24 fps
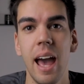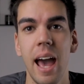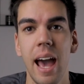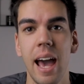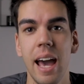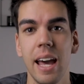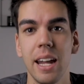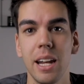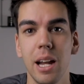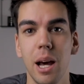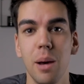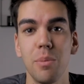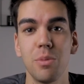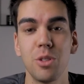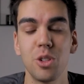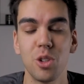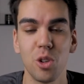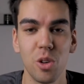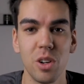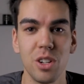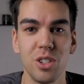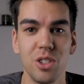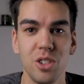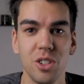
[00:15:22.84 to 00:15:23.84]
And I'm
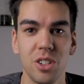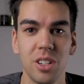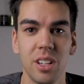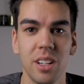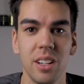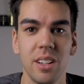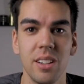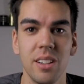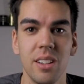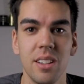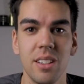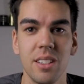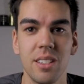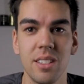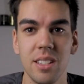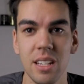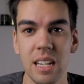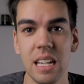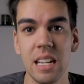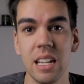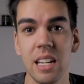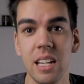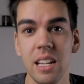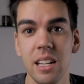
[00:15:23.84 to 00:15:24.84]
sure, as you can
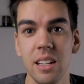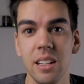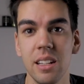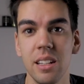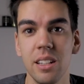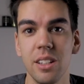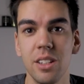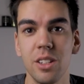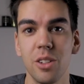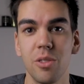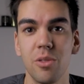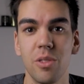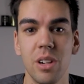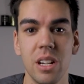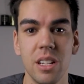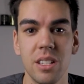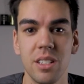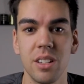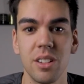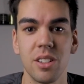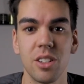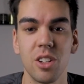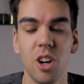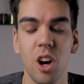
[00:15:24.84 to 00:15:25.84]
see in the
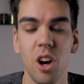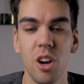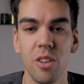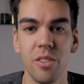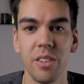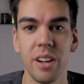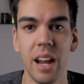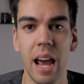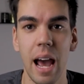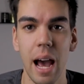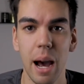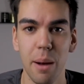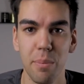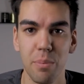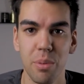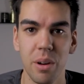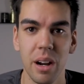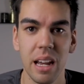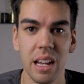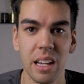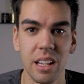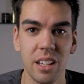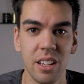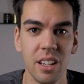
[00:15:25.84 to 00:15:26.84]
recent COVID
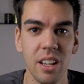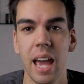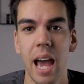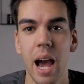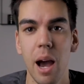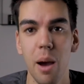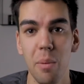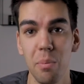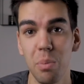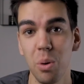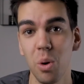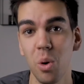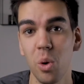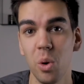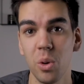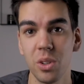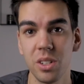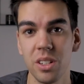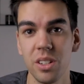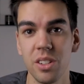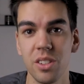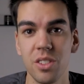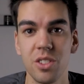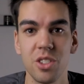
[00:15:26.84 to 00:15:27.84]
outbreak, how
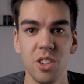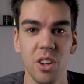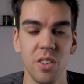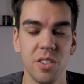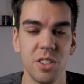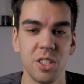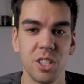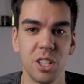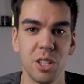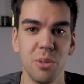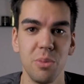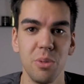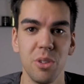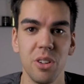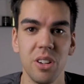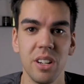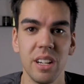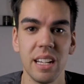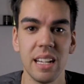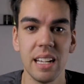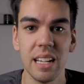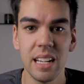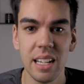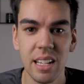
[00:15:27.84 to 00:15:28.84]
important service to
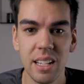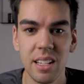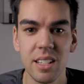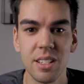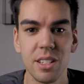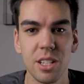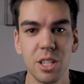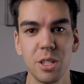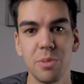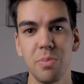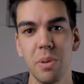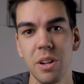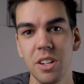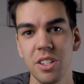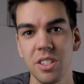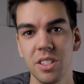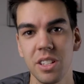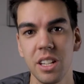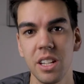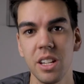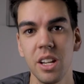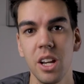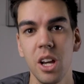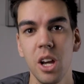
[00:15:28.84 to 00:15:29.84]
community is,
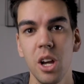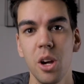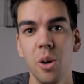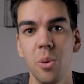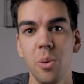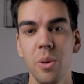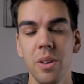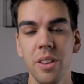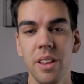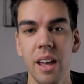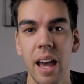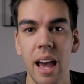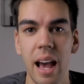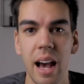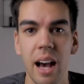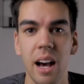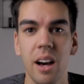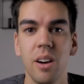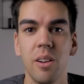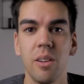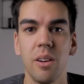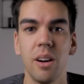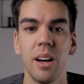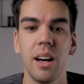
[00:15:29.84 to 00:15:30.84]
especially with
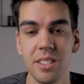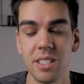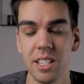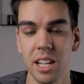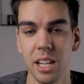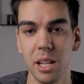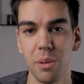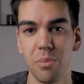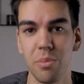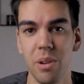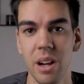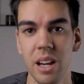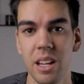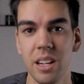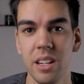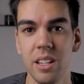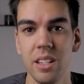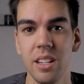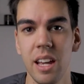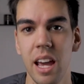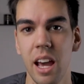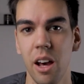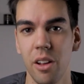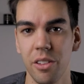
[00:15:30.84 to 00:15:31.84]
how celebrated
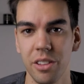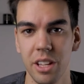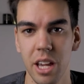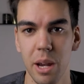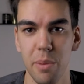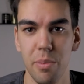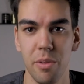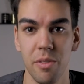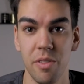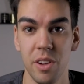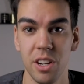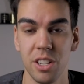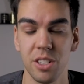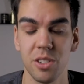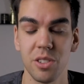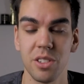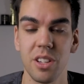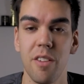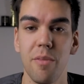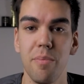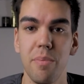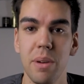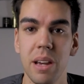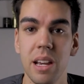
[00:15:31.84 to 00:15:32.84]
healthcare professionals
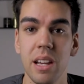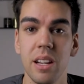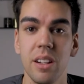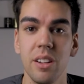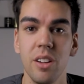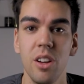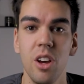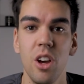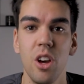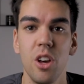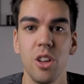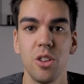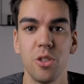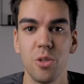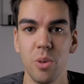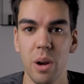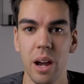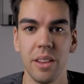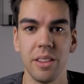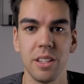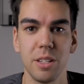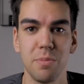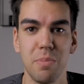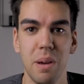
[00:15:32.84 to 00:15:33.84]
have been
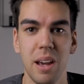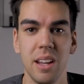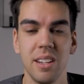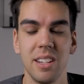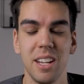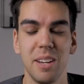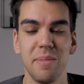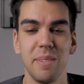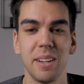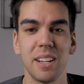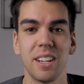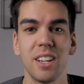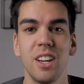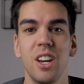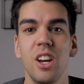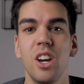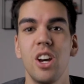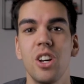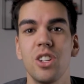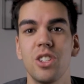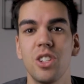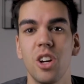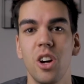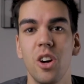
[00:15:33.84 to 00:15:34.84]
throughout this pandemic.
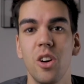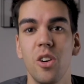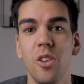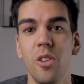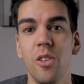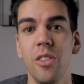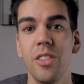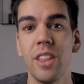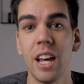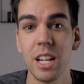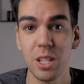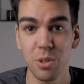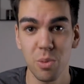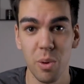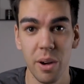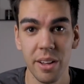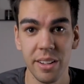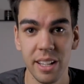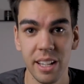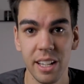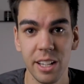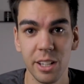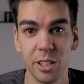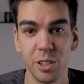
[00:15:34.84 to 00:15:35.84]
So that's why
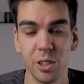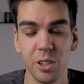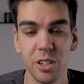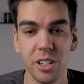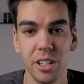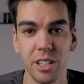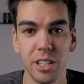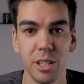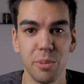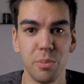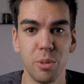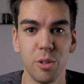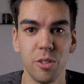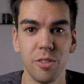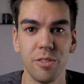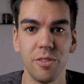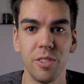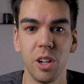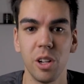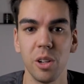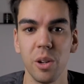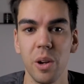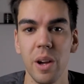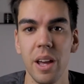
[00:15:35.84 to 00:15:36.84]
they include it in the
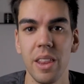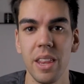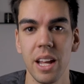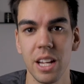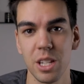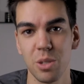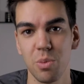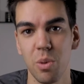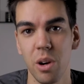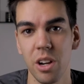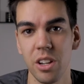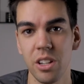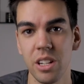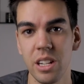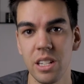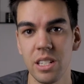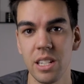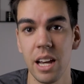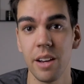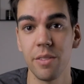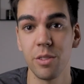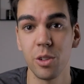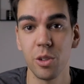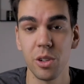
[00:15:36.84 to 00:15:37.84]
portfolio, and that's why you need to
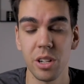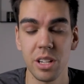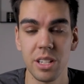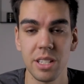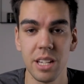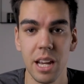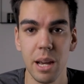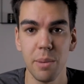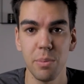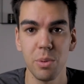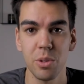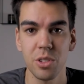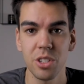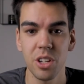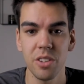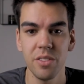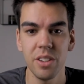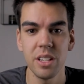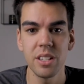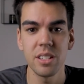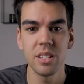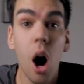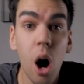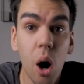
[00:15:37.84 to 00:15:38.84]
have good examples of
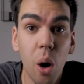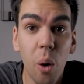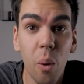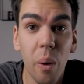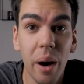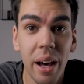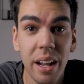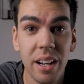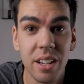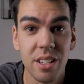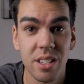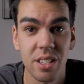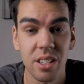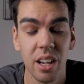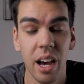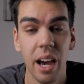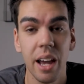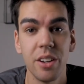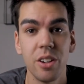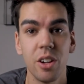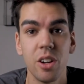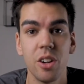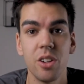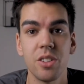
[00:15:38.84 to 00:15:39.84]
it. Oh, and a
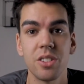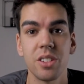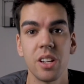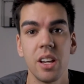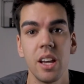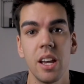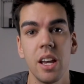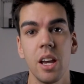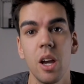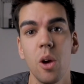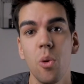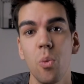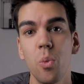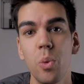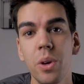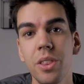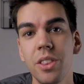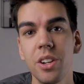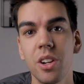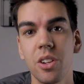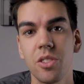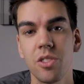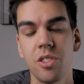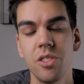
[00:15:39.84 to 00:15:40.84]
side note, with the
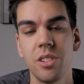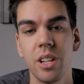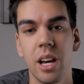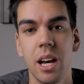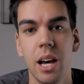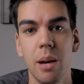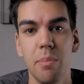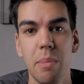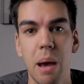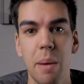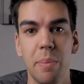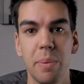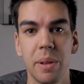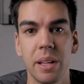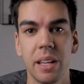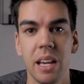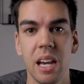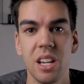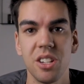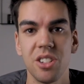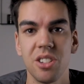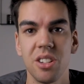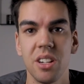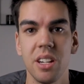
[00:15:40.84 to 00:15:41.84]
Notre Dame
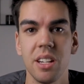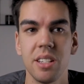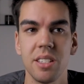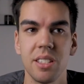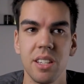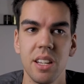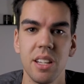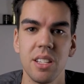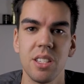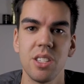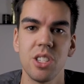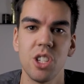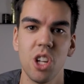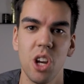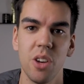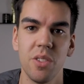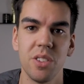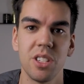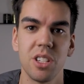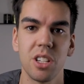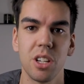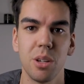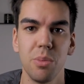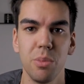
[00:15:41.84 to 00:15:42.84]
application, it says service
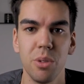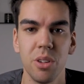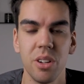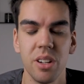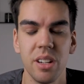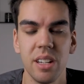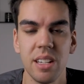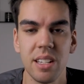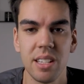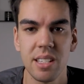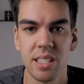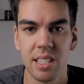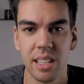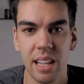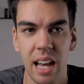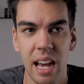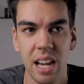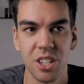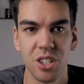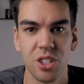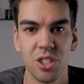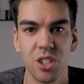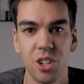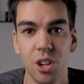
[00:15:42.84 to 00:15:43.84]
to community
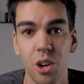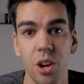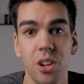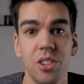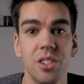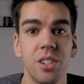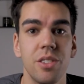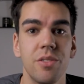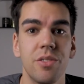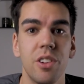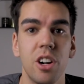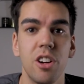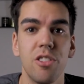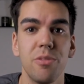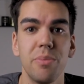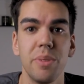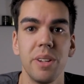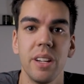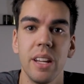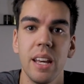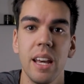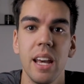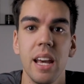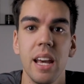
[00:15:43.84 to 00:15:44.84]
/ church involvement.